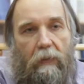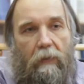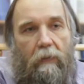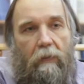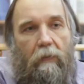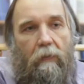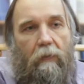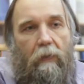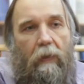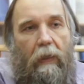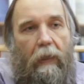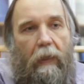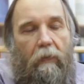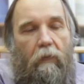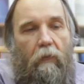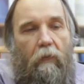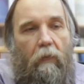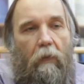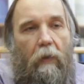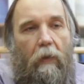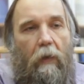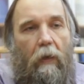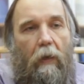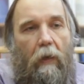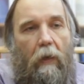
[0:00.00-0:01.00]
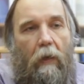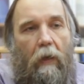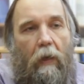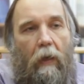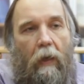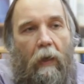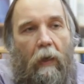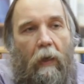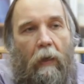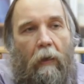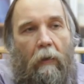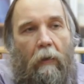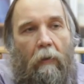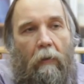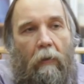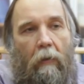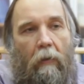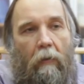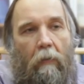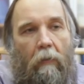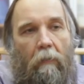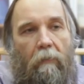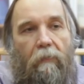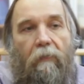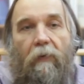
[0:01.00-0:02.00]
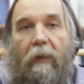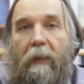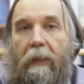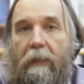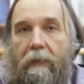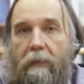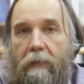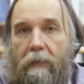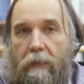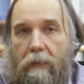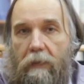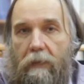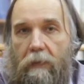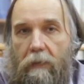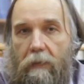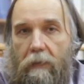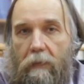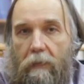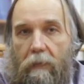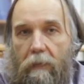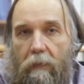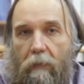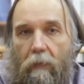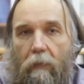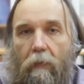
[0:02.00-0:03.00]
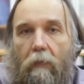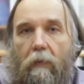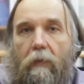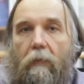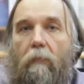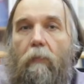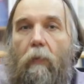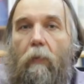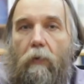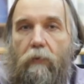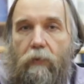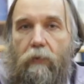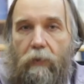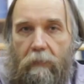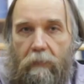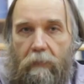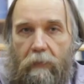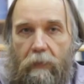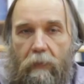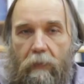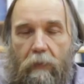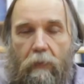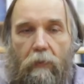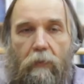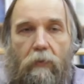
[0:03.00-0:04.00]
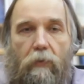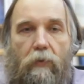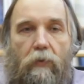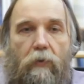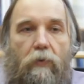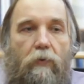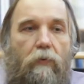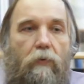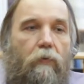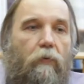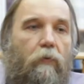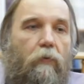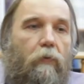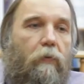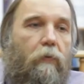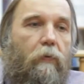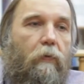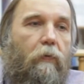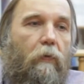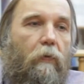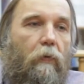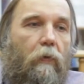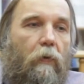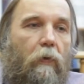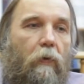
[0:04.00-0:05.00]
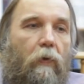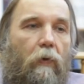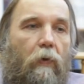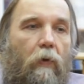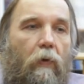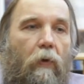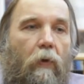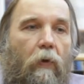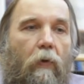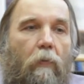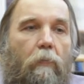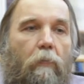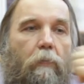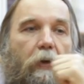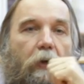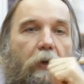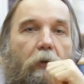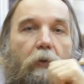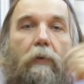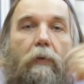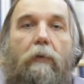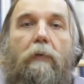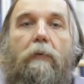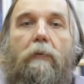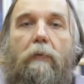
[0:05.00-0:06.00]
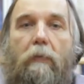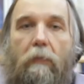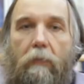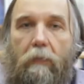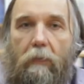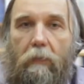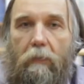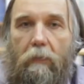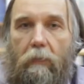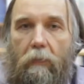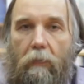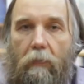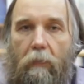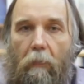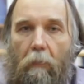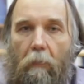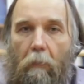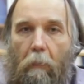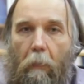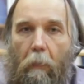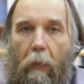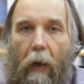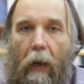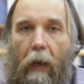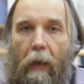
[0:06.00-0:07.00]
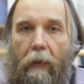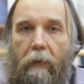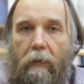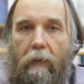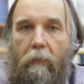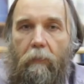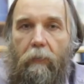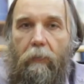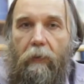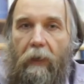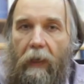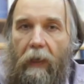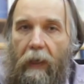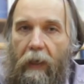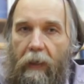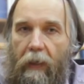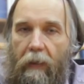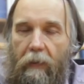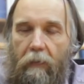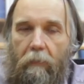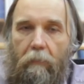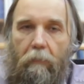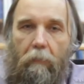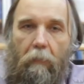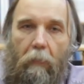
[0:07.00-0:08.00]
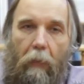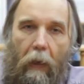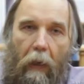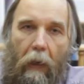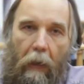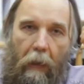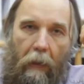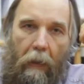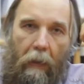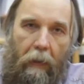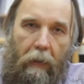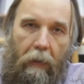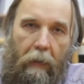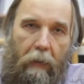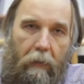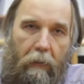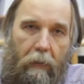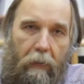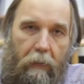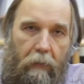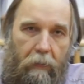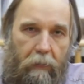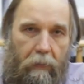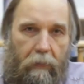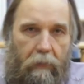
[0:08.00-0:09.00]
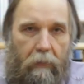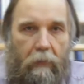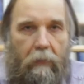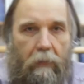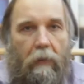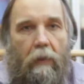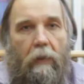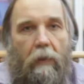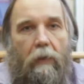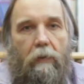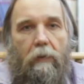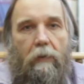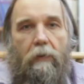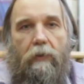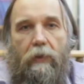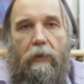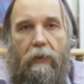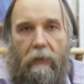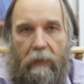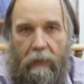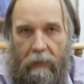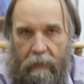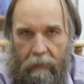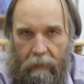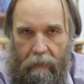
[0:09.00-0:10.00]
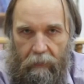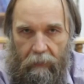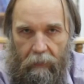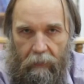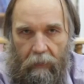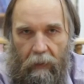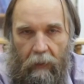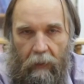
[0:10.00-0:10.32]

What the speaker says: that feelings or emotions should be ruled by the brain, by the rationality.